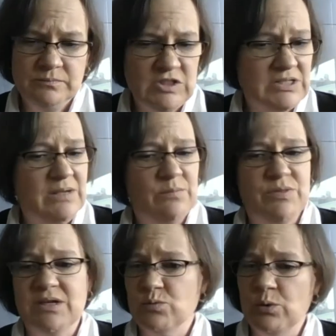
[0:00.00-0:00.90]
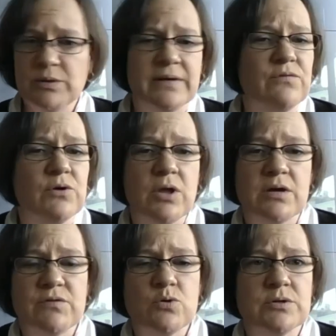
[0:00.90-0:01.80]
just keep things rolling for a lot
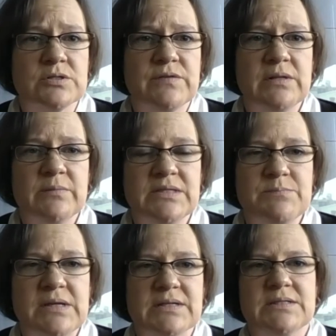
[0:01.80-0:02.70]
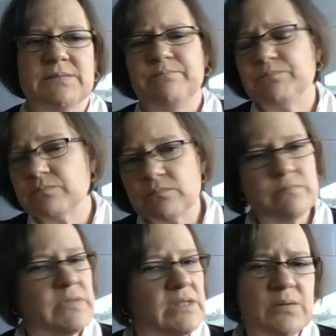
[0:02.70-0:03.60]
of our course developments because
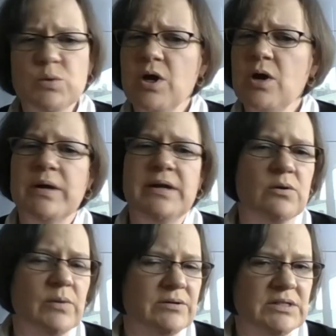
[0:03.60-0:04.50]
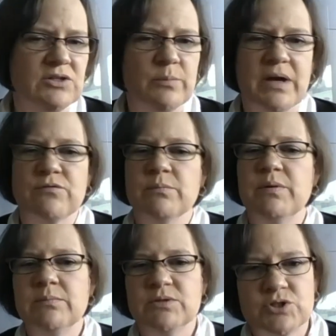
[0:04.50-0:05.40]
then we're not waiting around to hear back from
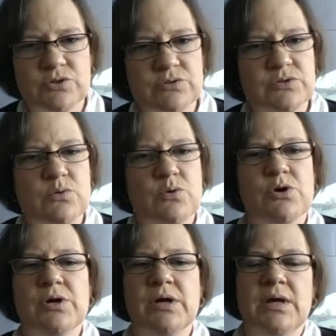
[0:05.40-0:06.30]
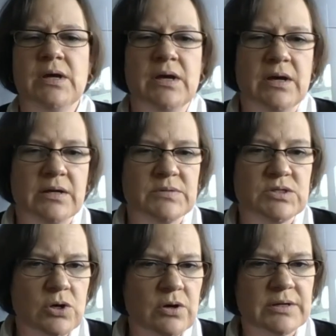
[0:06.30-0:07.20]
publishers or um,
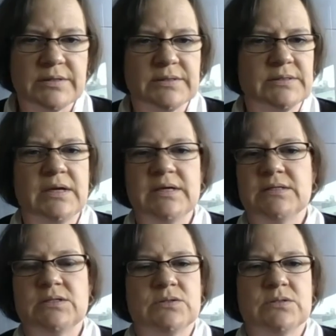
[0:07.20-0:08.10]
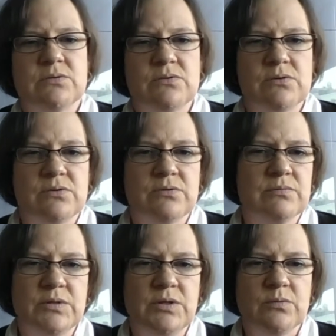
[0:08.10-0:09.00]
stock sites
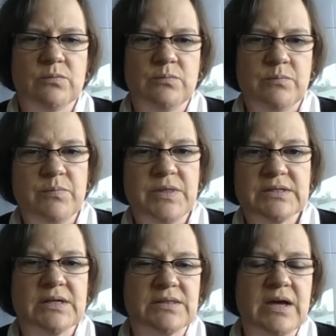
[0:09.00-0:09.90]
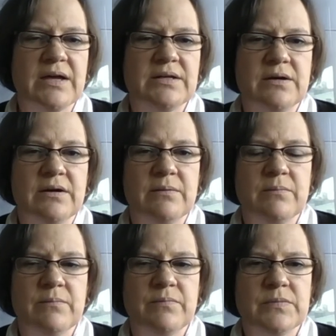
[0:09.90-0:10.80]
or, you know, things like that
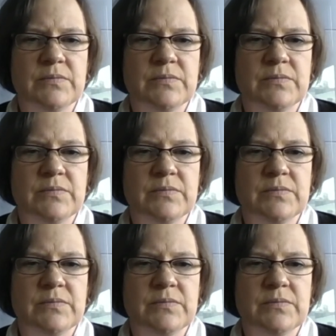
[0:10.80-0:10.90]
um,